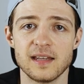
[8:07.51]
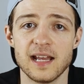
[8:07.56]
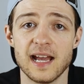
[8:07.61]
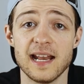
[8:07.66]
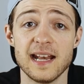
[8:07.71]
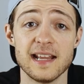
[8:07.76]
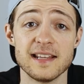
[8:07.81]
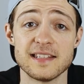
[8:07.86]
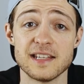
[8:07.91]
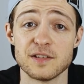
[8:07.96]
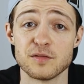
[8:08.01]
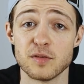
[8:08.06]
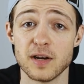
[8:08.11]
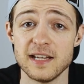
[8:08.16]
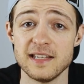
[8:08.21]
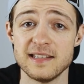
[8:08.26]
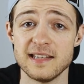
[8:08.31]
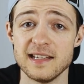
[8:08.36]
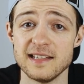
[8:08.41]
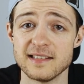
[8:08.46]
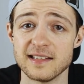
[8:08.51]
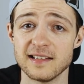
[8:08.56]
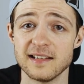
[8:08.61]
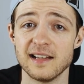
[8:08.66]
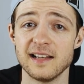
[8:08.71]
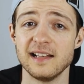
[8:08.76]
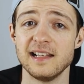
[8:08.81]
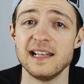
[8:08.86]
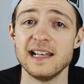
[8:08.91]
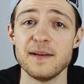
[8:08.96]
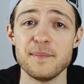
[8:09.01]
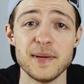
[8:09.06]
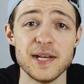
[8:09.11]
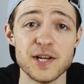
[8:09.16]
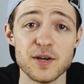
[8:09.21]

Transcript: And as it's race season, let me